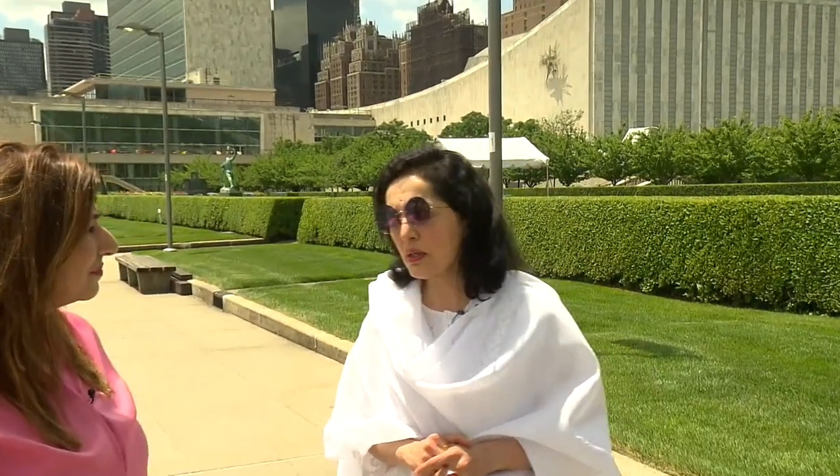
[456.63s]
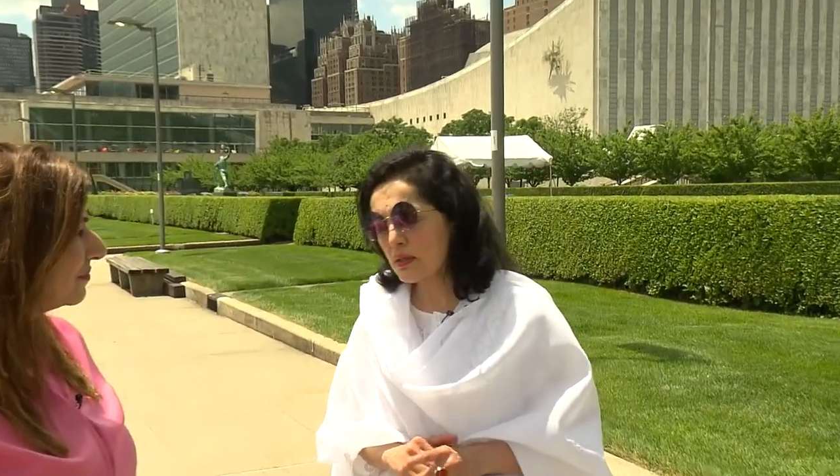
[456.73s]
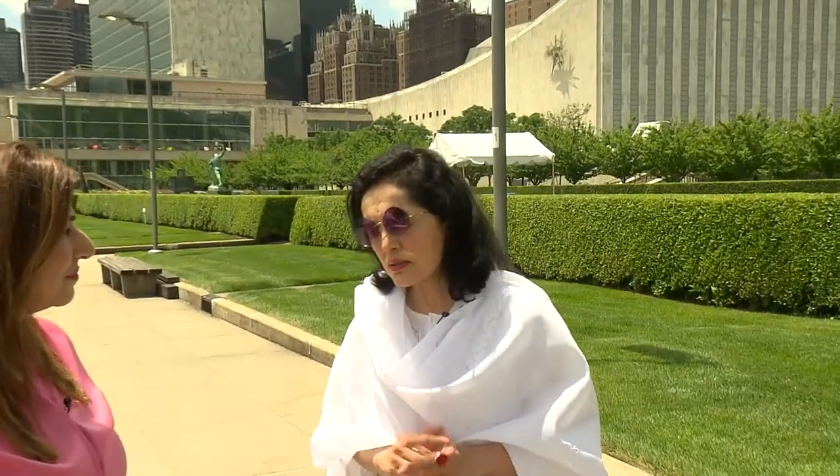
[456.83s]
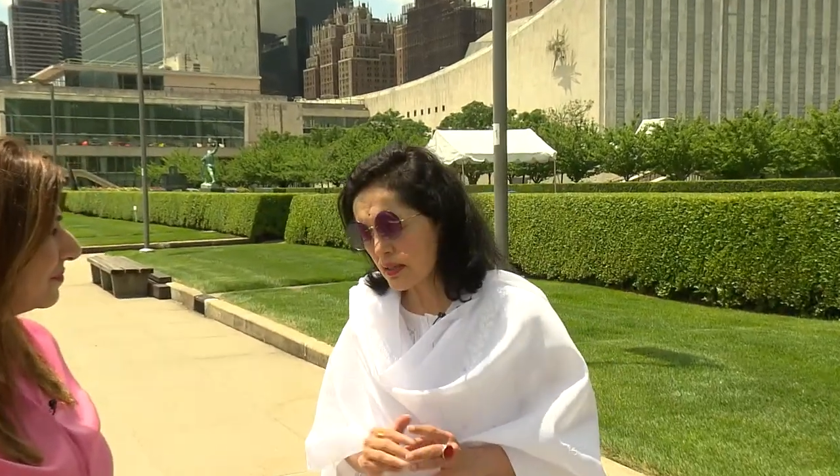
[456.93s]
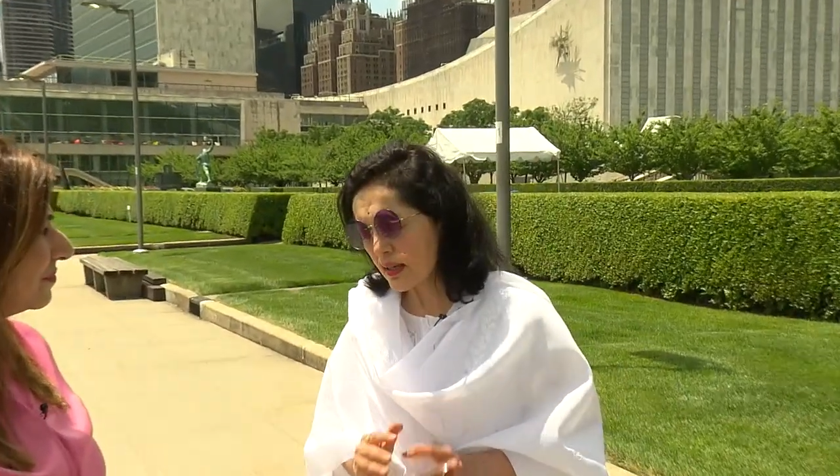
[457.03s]

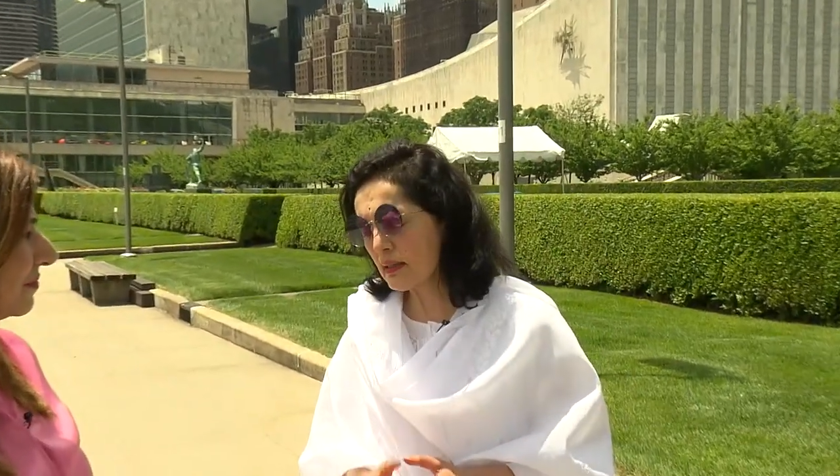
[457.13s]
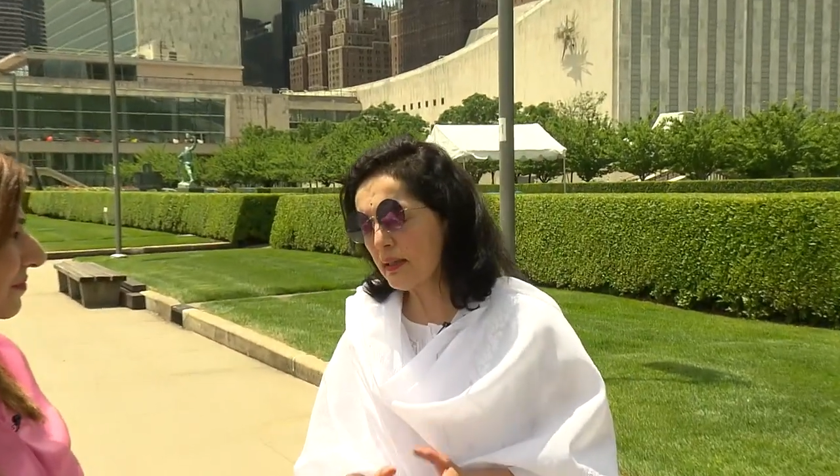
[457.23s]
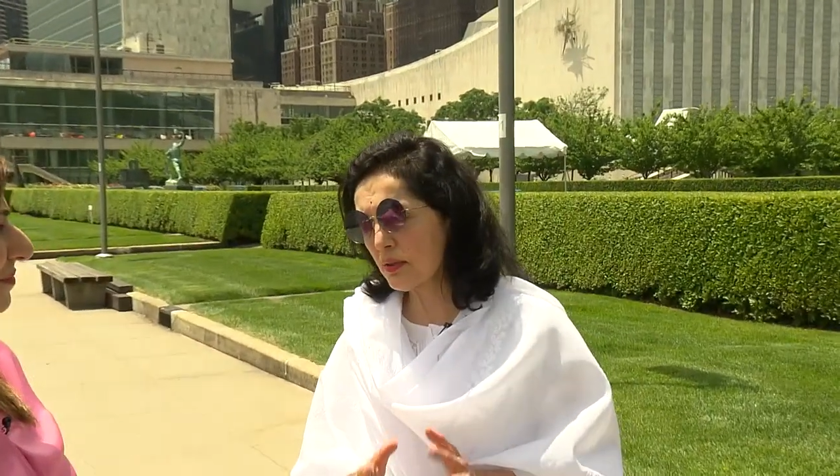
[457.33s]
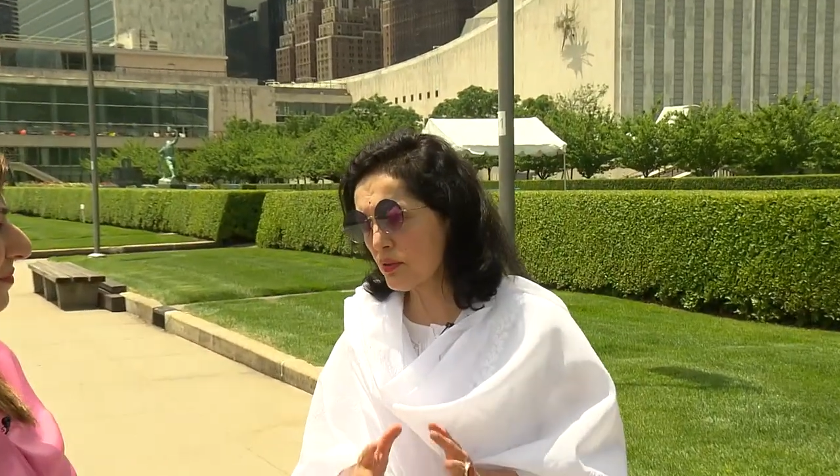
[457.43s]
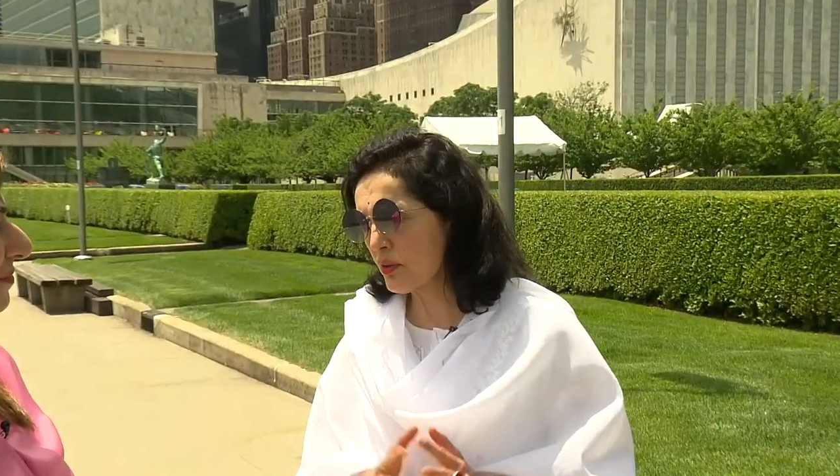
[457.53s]
Sadly
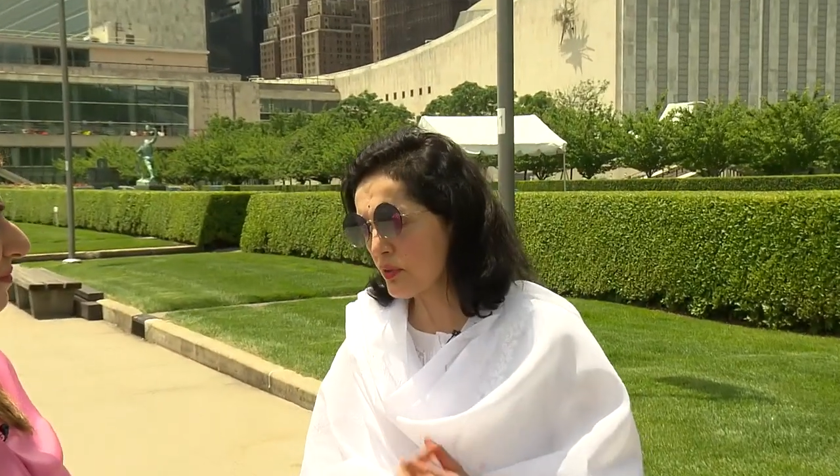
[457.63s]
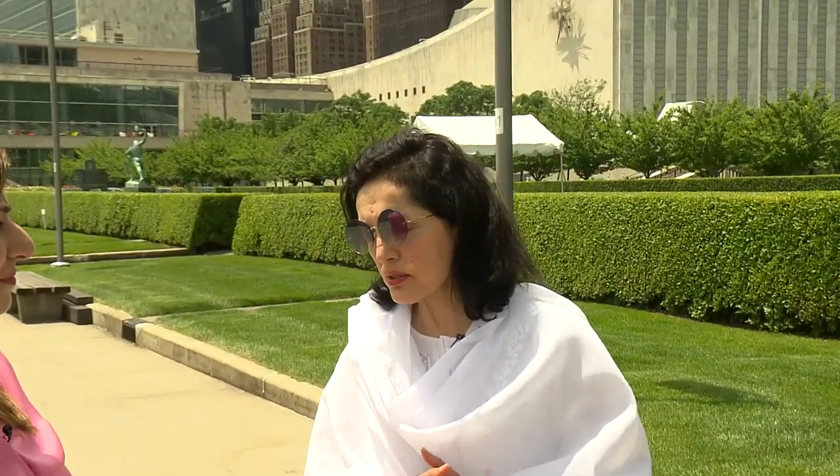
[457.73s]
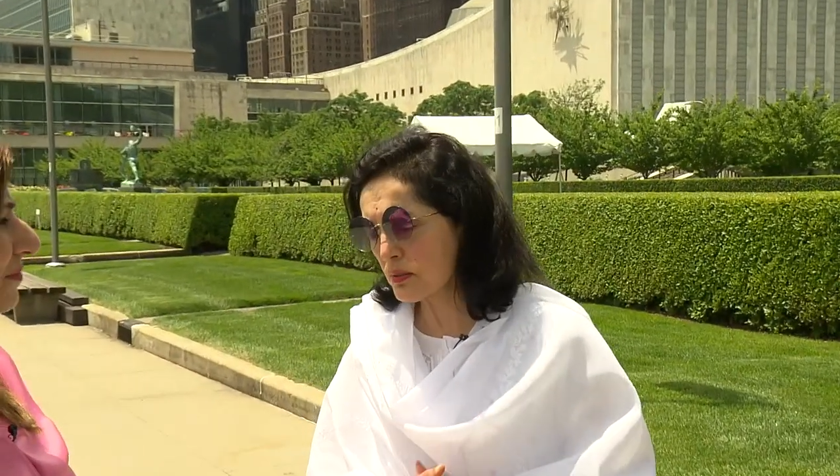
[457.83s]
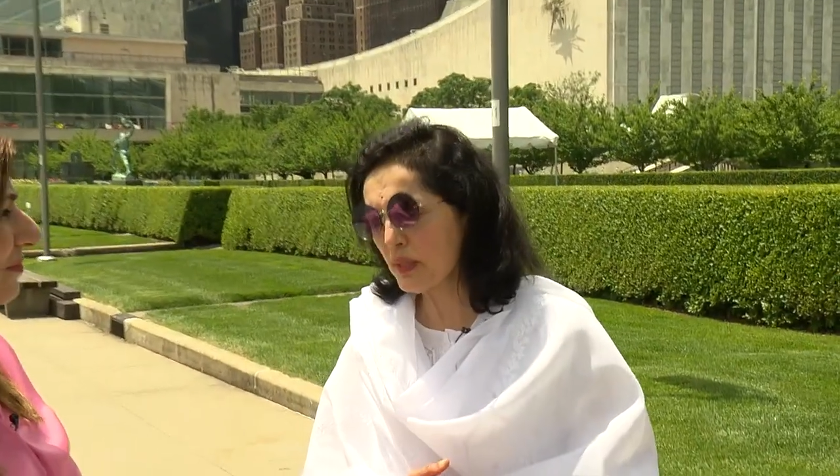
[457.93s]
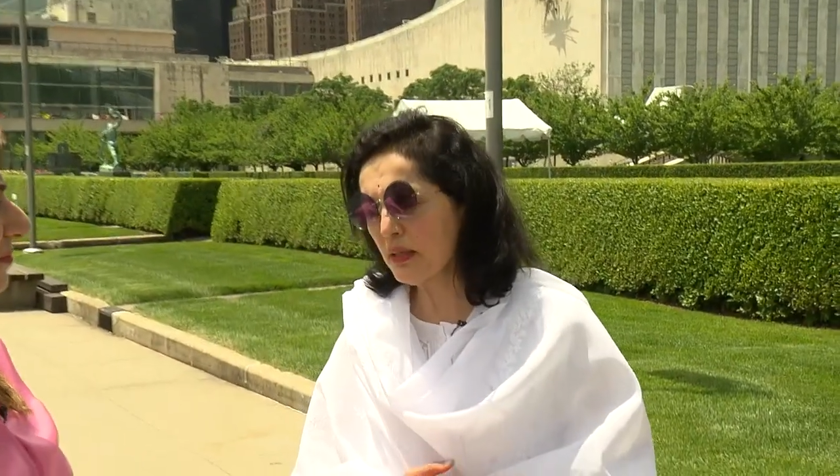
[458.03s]
and
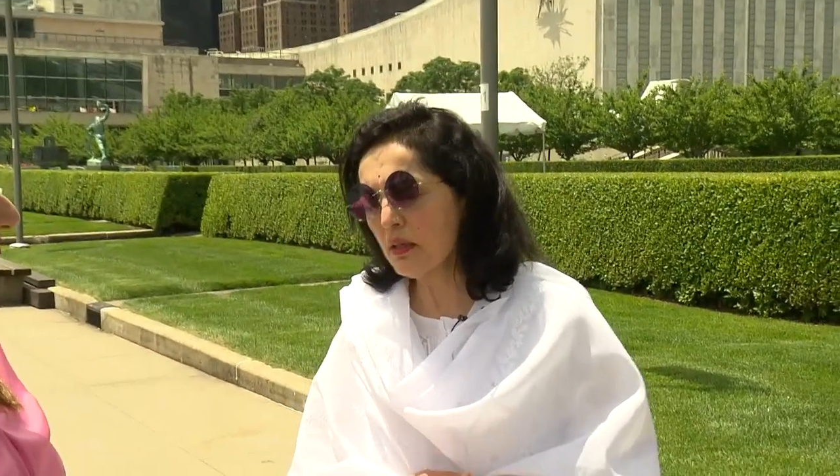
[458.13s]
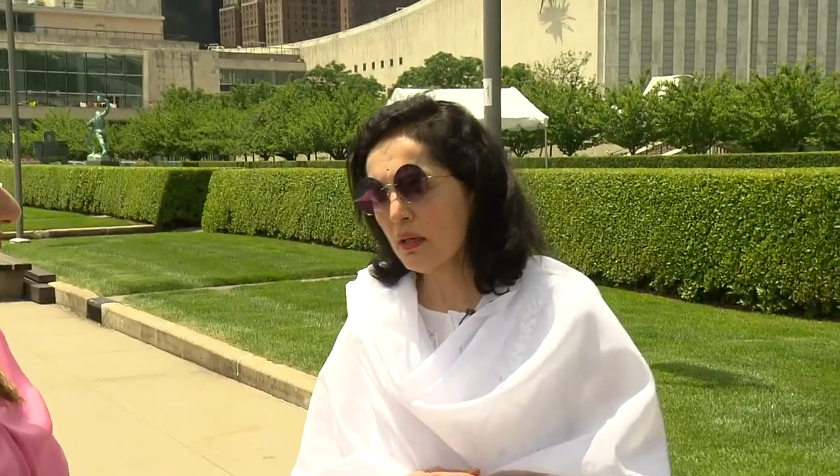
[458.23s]
regrettably,